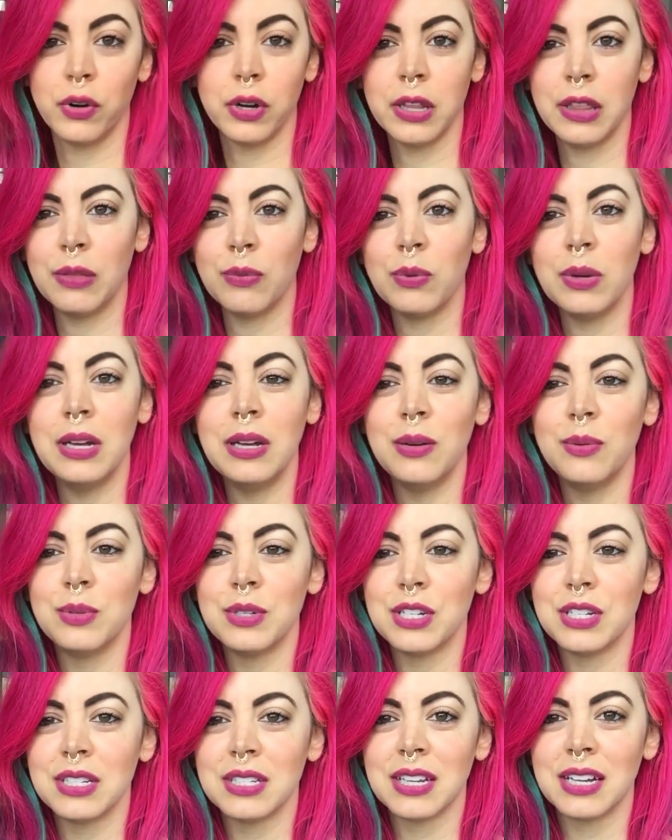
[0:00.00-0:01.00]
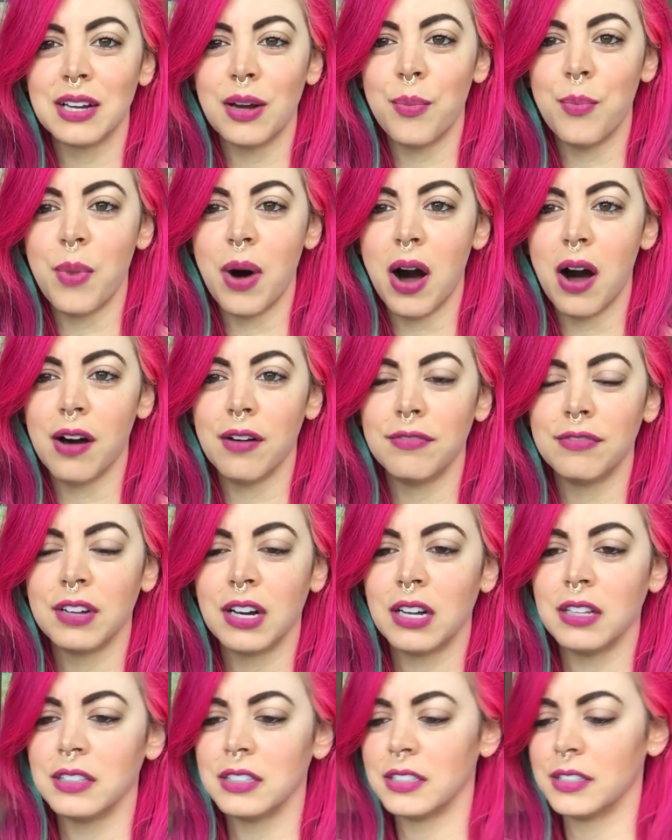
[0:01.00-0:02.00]
43, which is like a mauve
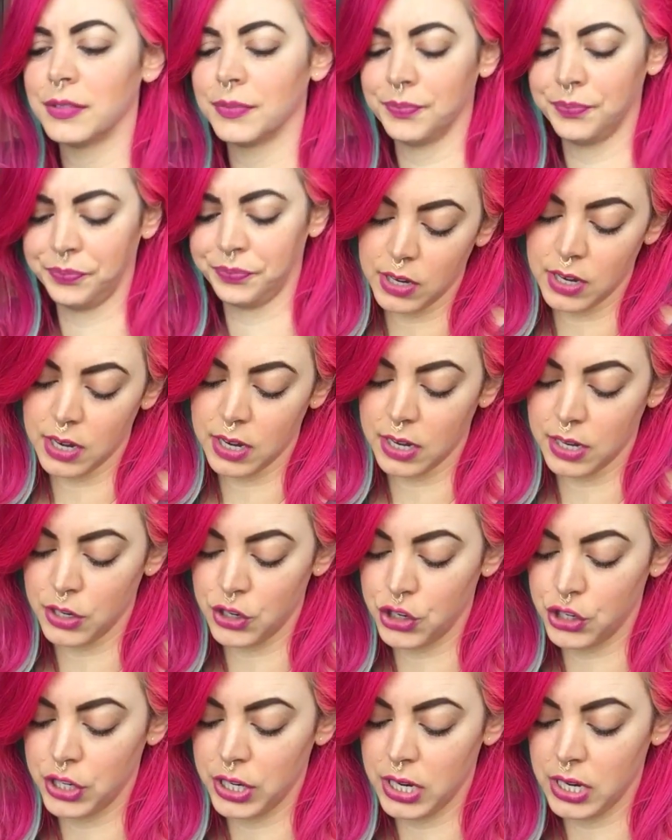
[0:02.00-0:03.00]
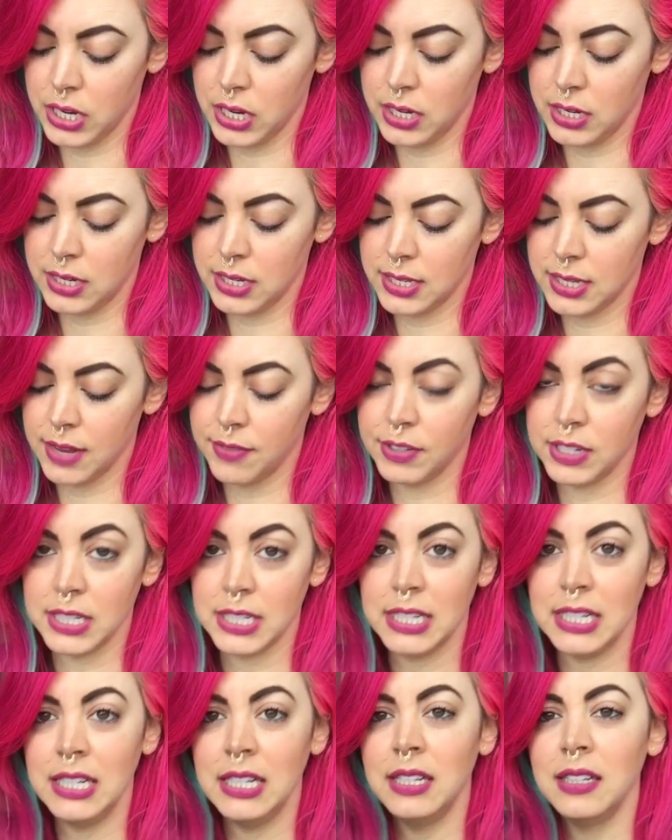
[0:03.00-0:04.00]
color. Got shade
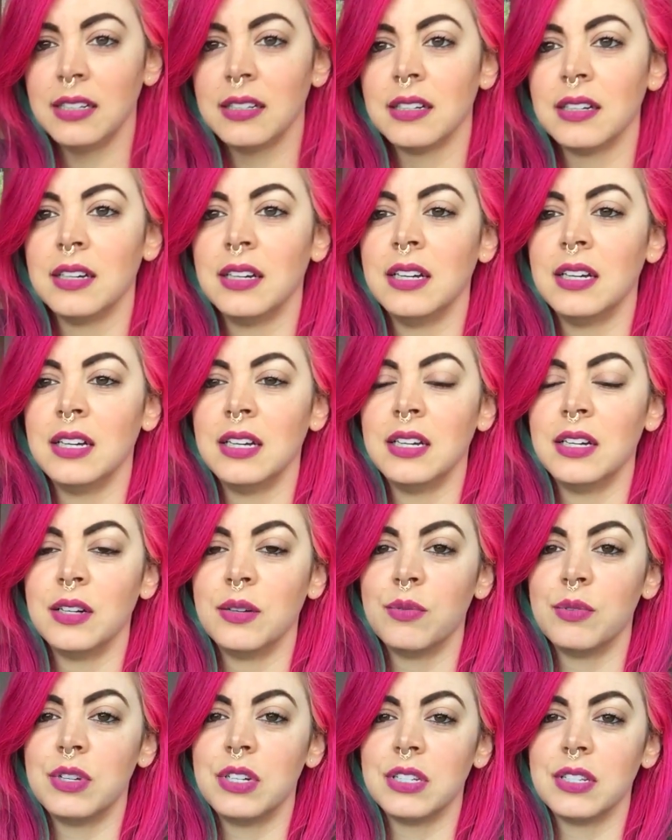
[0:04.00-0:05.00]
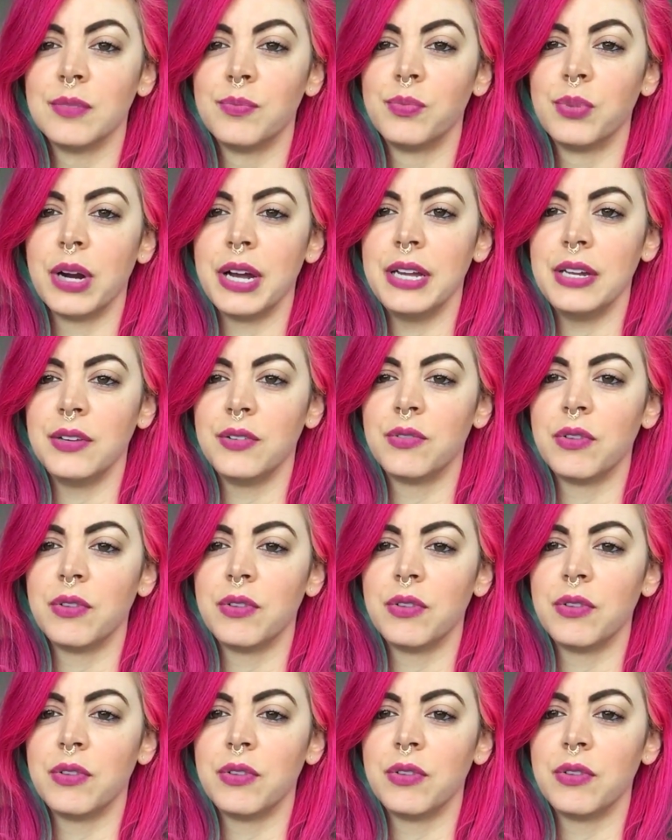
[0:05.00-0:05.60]
17, which is a bright